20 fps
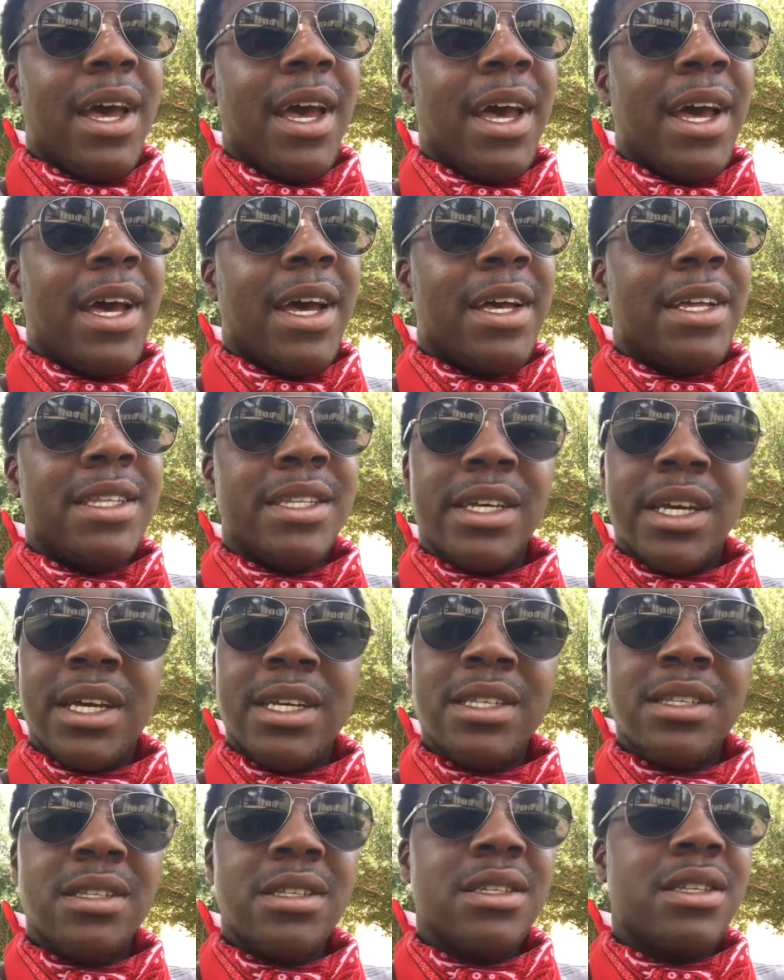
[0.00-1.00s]
And
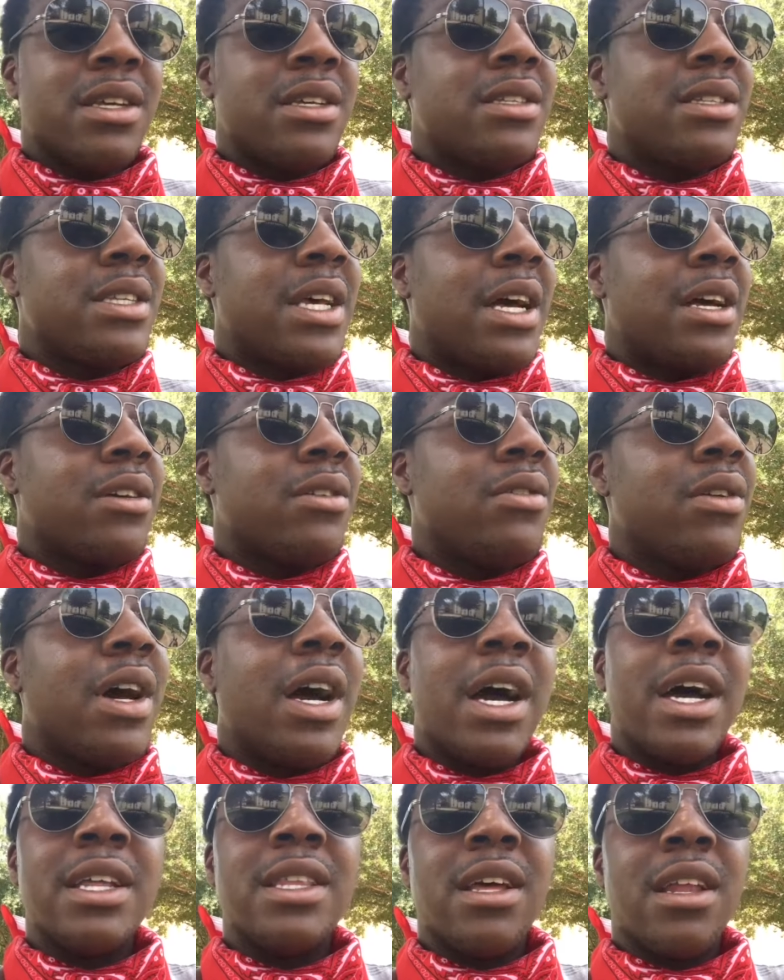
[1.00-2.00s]
yes, SAGU
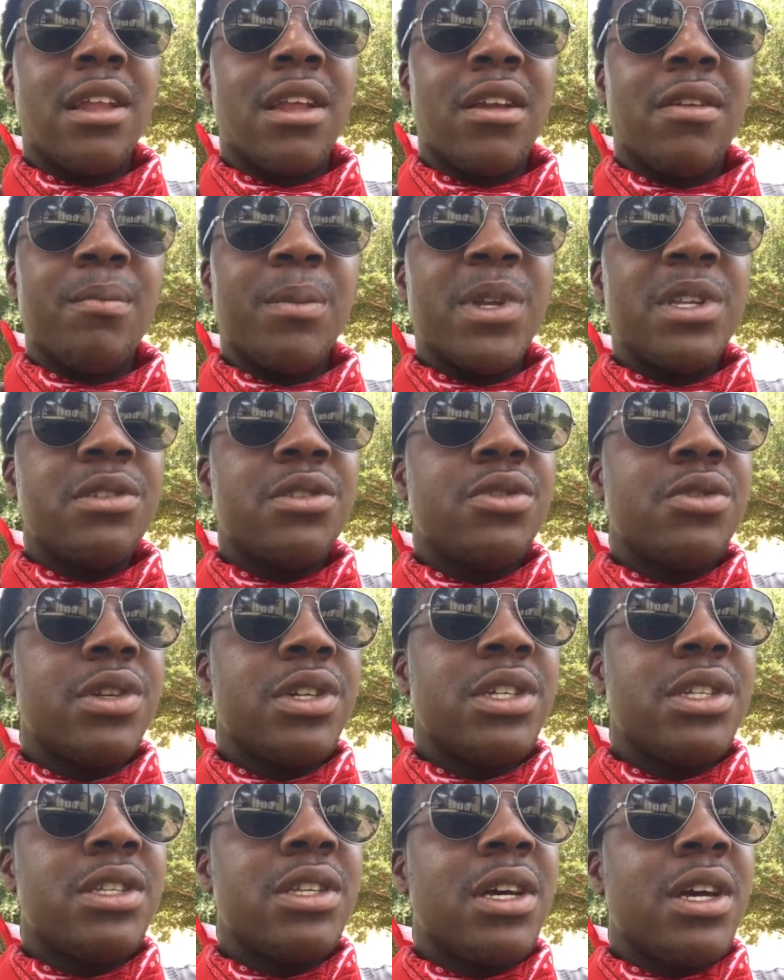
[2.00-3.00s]
had a lot of
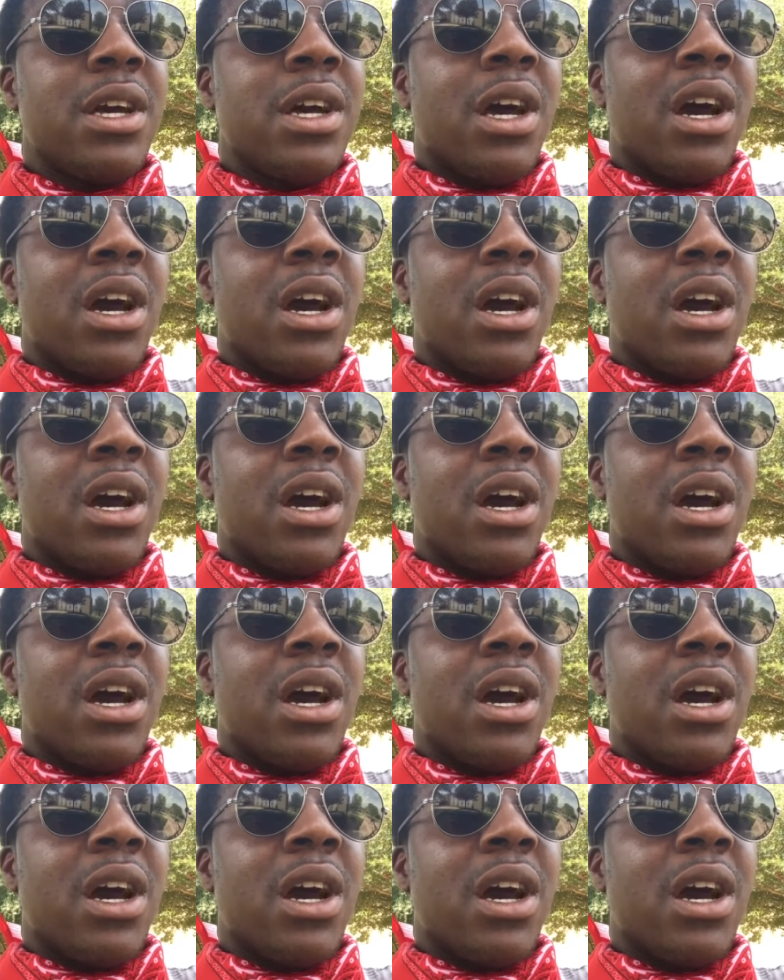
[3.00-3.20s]
ministries,